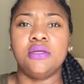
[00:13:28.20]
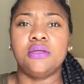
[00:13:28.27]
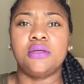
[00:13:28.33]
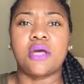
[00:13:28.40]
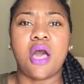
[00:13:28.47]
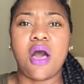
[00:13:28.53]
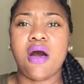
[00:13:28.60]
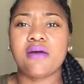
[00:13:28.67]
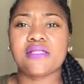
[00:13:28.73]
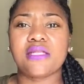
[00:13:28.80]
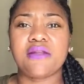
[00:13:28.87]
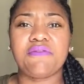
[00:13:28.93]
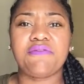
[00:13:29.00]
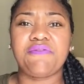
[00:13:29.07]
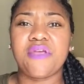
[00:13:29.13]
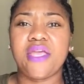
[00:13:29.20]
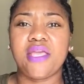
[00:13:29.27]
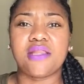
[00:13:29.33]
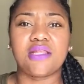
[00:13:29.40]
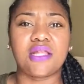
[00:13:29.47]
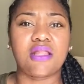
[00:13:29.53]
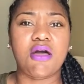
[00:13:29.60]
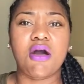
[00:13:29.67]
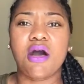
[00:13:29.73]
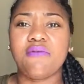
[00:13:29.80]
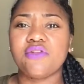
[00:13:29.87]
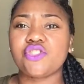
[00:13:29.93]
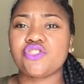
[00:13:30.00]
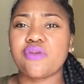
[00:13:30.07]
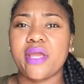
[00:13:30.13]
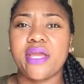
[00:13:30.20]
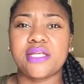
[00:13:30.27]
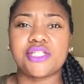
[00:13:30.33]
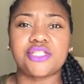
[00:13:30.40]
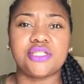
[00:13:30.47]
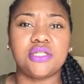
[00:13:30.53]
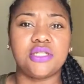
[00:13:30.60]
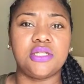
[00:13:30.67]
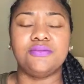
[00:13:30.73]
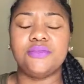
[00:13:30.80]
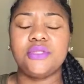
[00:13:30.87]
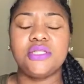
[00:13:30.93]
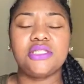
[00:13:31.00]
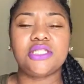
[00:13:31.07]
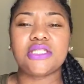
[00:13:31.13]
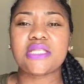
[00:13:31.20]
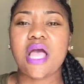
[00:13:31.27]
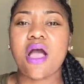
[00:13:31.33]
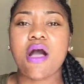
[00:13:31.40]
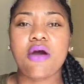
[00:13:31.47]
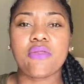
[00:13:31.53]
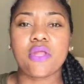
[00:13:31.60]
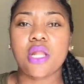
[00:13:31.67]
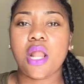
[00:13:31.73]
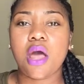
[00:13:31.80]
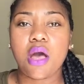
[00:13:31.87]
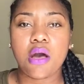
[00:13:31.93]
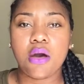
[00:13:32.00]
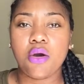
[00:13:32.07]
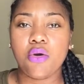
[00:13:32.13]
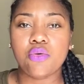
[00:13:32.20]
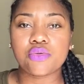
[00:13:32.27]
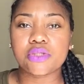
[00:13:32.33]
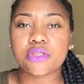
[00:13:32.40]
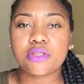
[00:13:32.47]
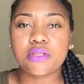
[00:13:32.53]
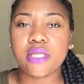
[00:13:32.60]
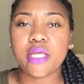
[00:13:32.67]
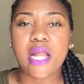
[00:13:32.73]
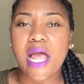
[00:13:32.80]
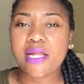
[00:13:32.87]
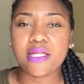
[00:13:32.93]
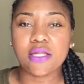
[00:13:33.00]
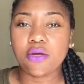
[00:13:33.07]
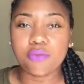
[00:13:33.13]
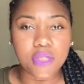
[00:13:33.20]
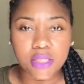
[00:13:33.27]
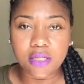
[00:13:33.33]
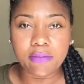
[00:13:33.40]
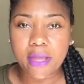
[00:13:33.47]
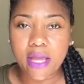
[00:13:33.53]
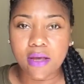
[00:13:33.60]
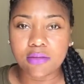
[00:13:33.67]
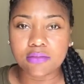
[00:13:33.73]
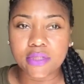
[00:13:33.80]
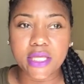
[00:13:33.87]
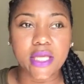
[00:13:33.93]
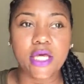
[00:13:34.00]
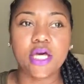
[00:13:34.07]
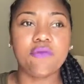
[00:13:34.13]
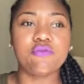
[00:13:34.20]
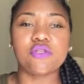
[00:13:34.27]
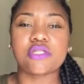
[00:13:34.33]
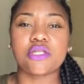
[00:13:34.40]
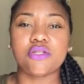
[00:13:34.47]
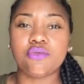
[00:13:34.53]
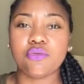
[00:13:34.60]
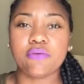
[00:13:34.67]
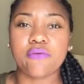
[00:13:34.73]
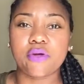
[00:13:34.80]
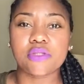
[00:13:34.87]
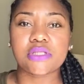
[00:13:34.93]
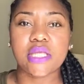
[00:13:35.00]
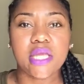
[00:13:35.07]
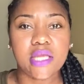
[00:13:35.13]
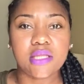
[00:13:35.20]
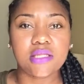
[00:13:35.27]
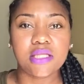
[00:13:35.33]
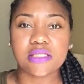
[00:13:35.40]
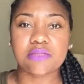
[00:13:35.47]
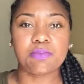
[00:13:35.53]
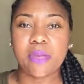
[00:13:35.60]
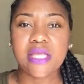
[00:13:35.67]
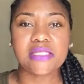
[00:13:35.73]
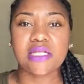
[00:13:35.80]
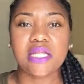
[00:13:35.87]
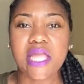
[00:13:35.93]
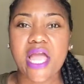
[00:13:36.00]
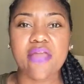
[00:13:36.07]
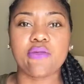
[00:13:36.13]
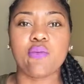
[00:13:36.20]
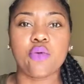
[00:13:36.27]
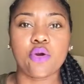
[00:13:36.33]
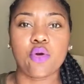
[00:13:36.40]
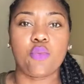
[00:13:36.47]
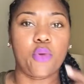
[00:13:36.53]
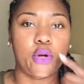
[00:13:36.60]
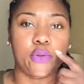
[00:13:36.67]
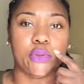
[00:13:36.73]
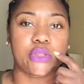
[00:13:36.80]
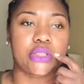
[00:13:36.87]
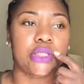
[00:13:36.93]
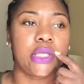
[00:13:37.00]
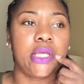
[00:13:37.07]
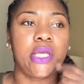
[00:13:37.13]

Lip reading: cause and effect, the law of attraction, just all the laws that I didn't know nothing about, that governs the universe, that it's basically how the world works.